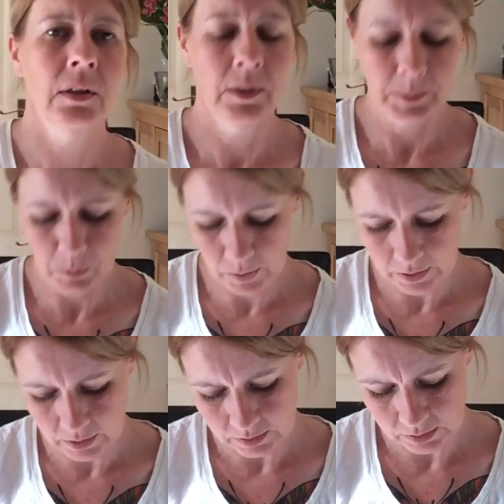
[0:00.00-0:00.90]
it'd be
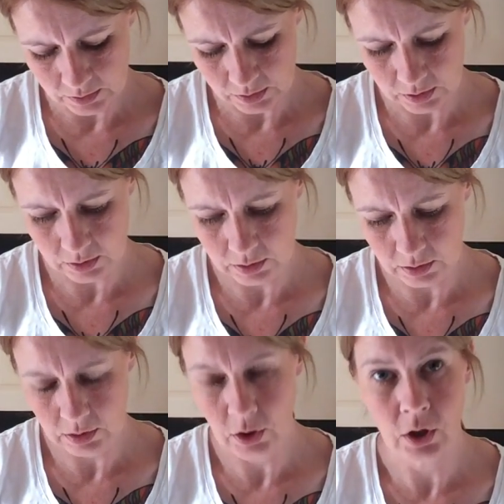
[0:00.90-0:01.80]
quite nice as
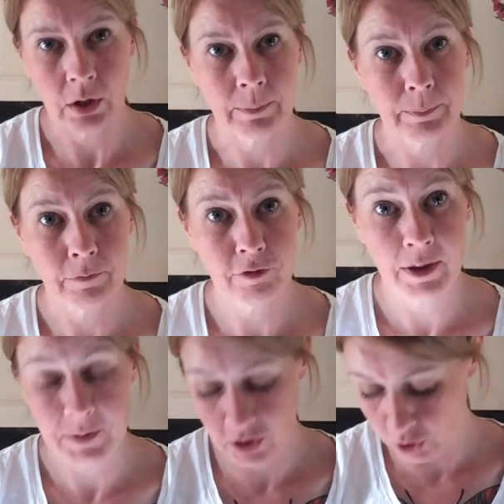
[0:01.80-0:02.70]

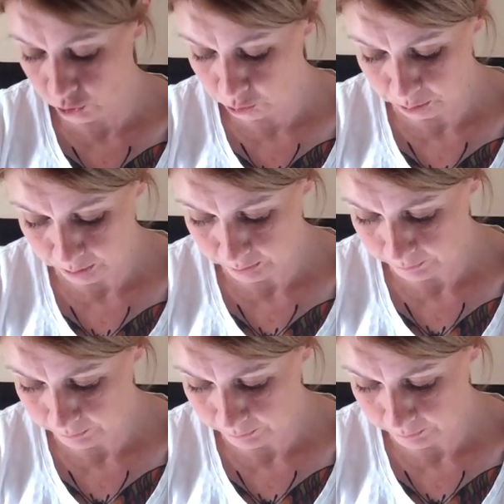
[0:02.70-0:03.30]
framed in a hoop.